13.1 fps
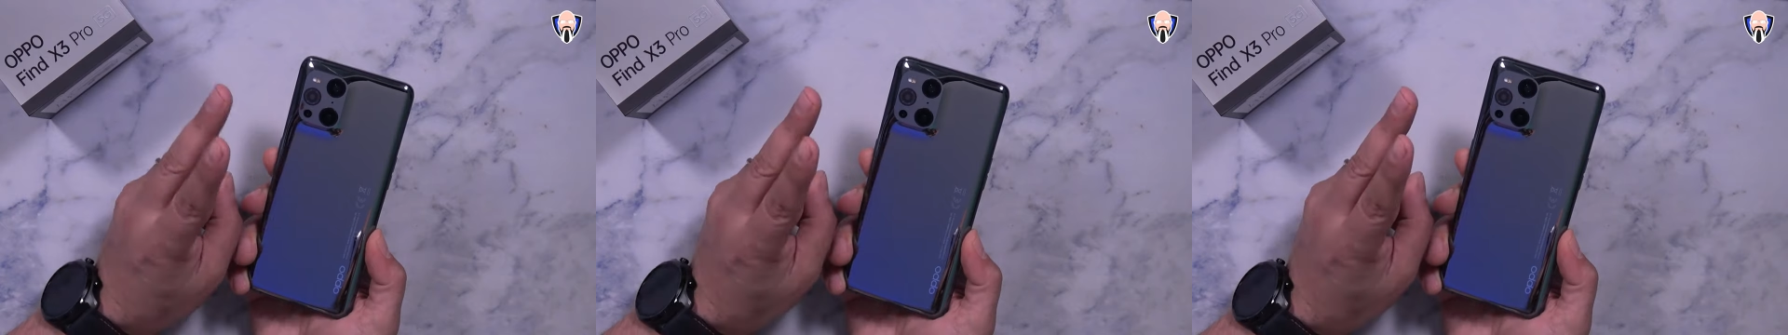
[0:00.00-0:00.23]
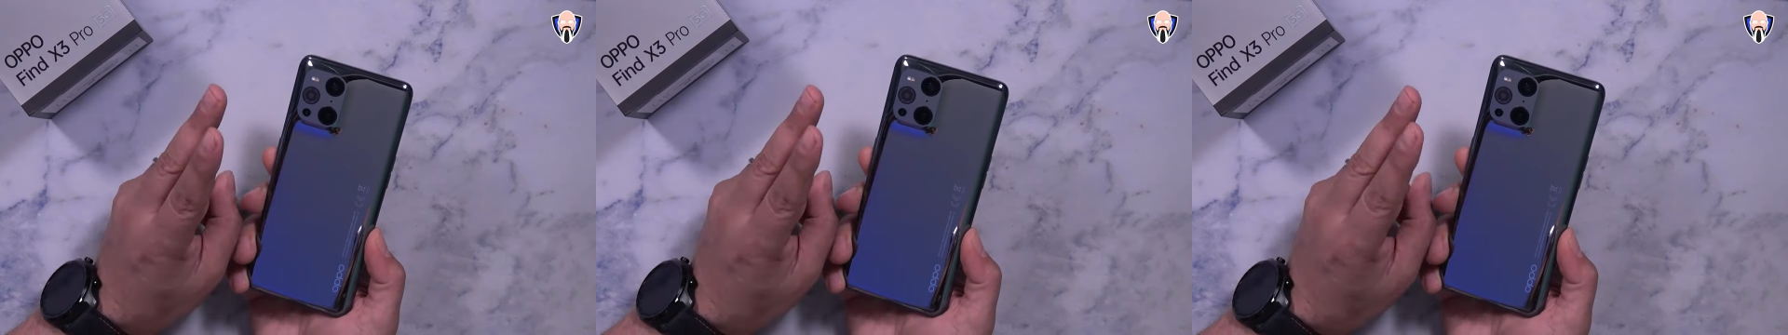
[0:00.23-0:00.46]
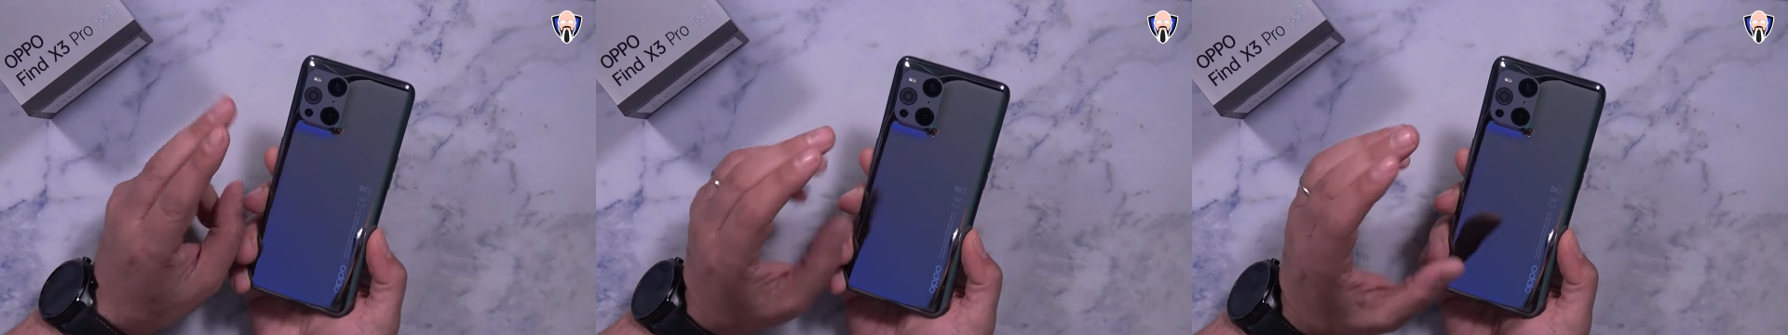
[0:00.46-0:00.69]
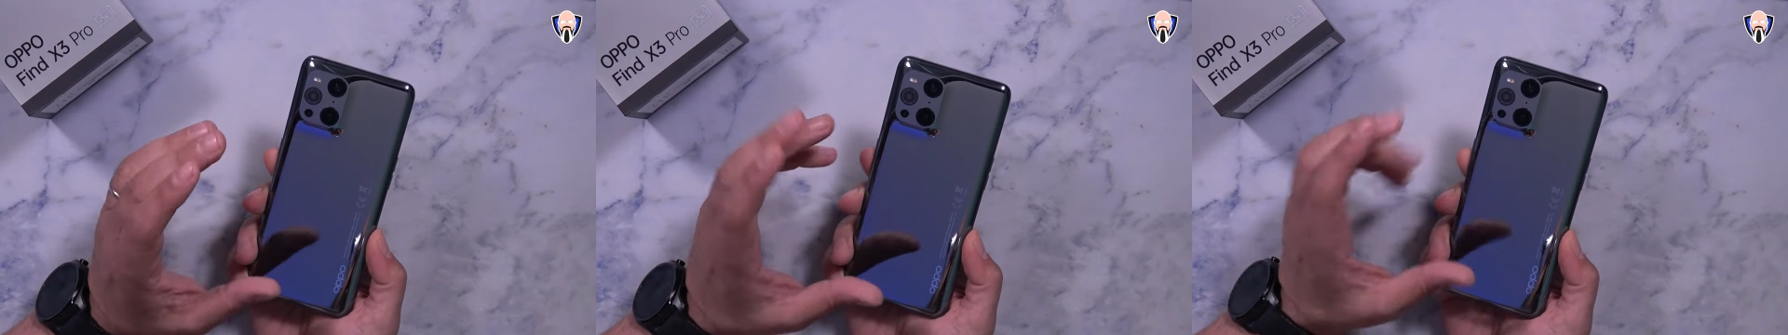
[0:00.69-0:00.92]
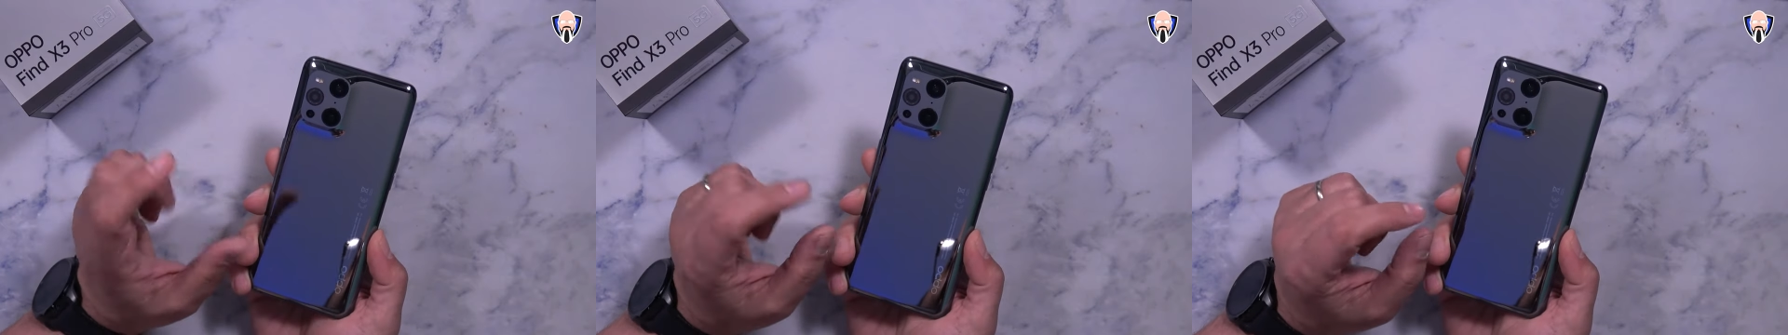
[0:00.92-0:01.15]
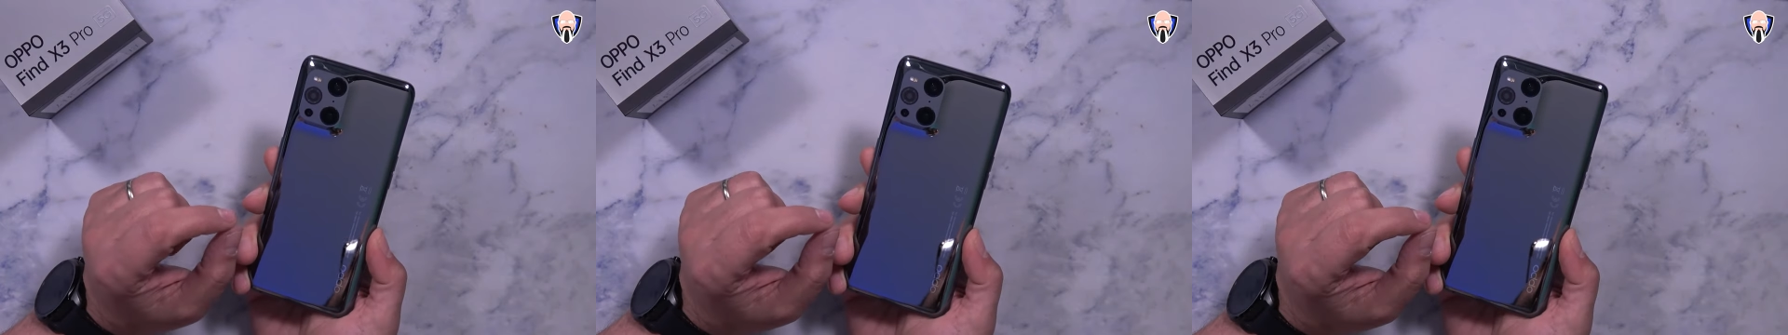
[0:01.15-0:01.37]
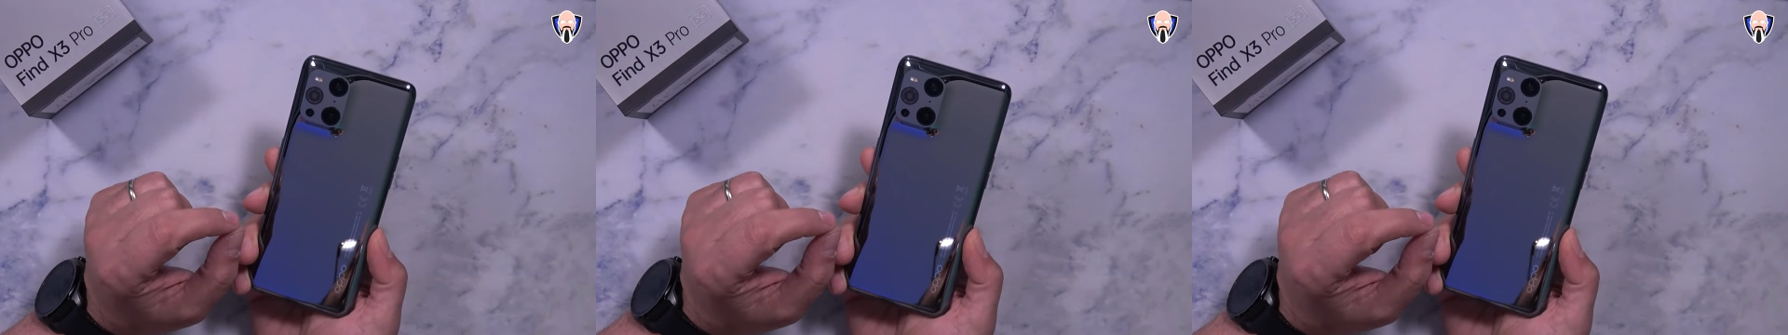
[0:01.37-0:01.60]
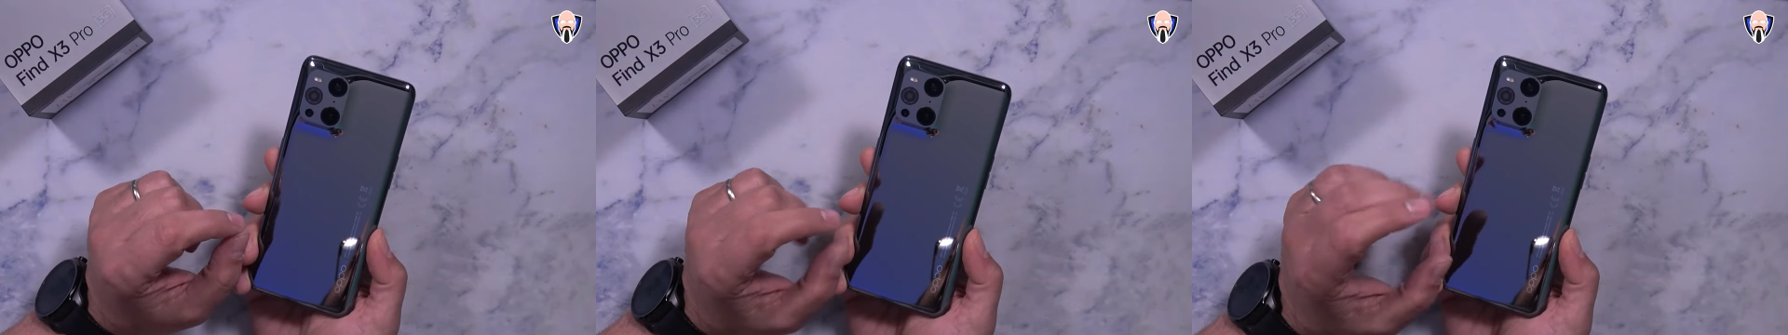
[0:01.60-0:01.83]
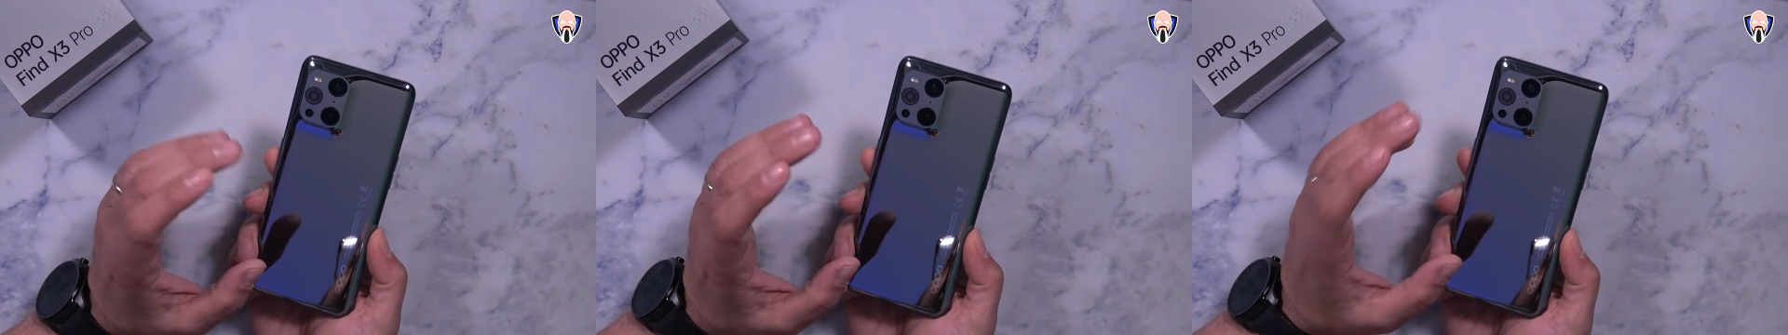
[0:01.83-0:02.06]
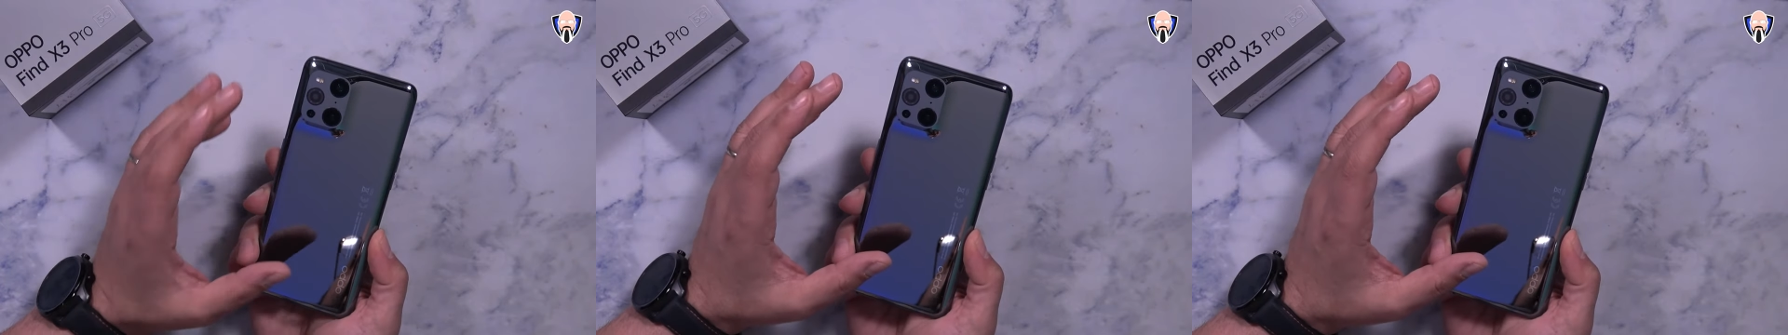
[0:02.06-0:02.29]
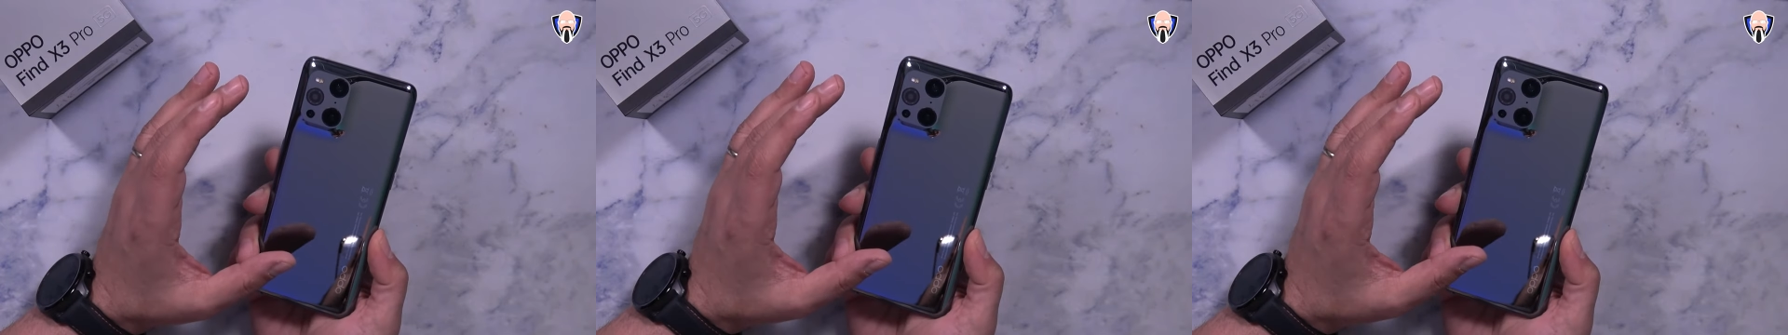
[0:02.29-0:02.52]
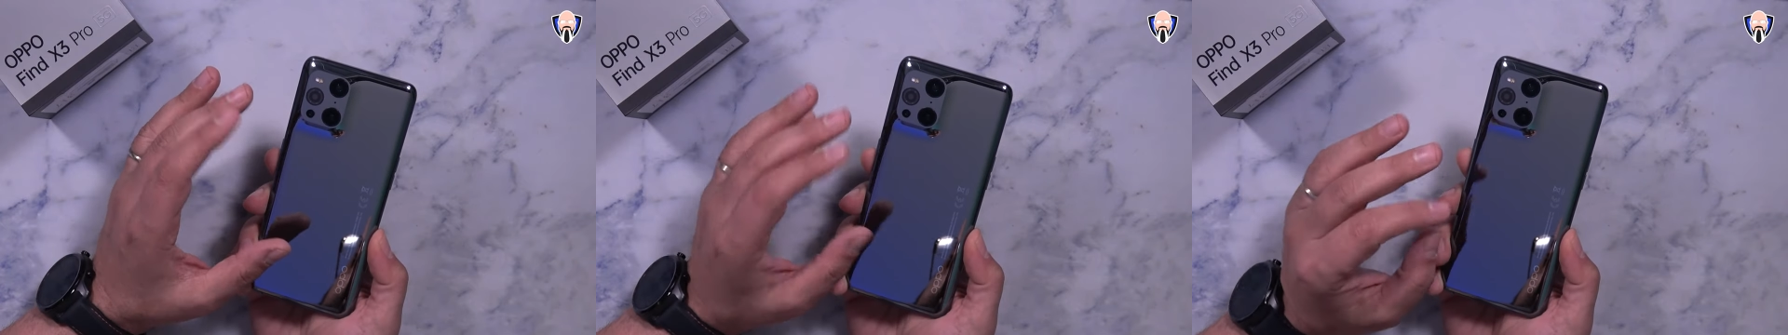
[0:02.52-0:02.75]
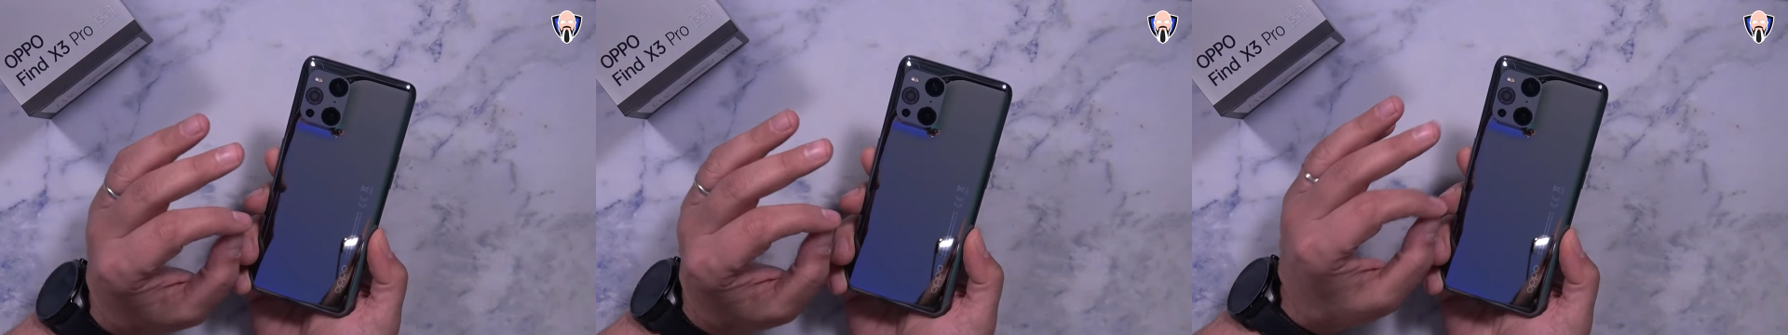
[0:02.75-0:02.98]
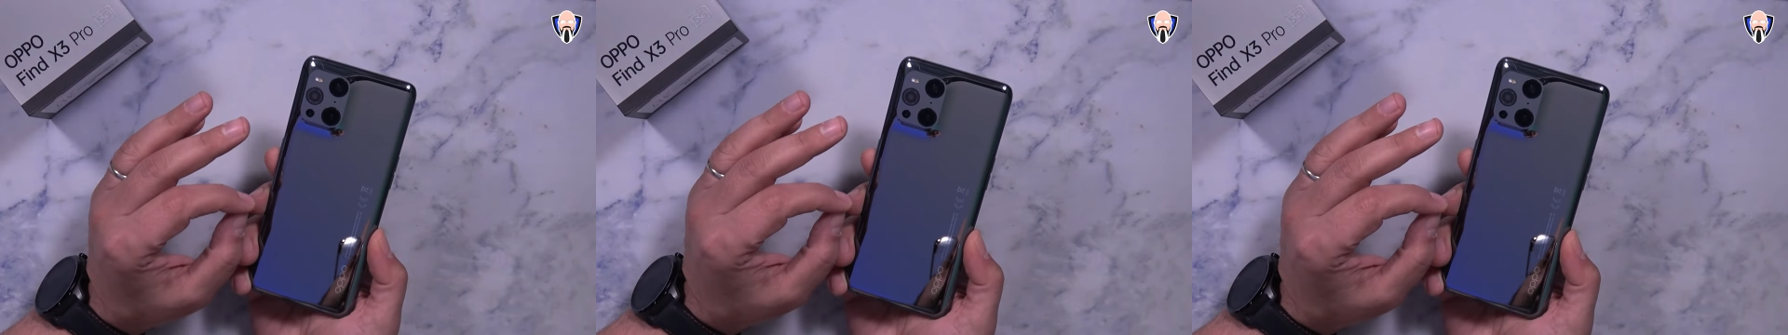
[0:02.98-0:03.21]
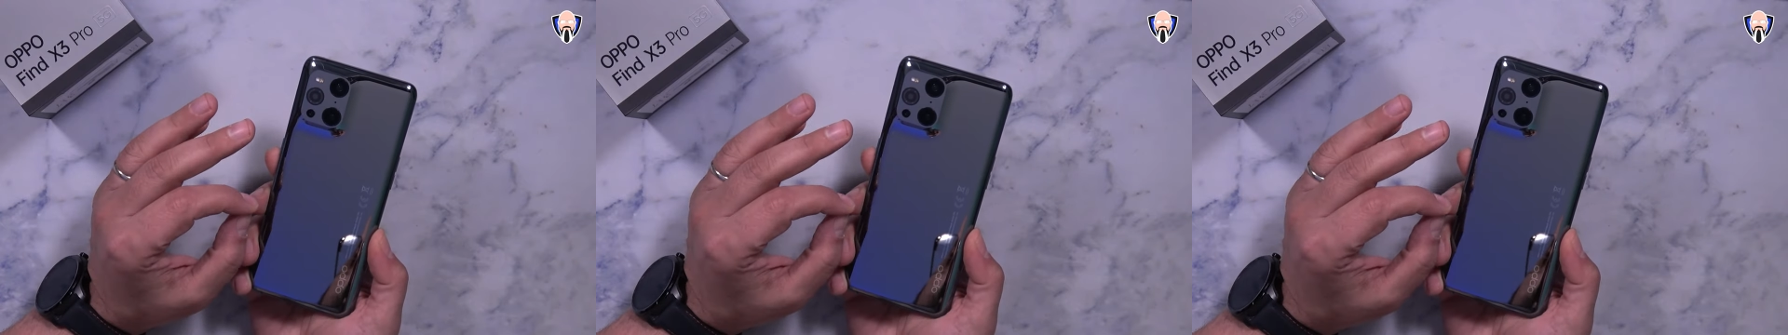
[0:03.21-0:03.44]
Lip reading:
No face is visible, so there are no lips to read.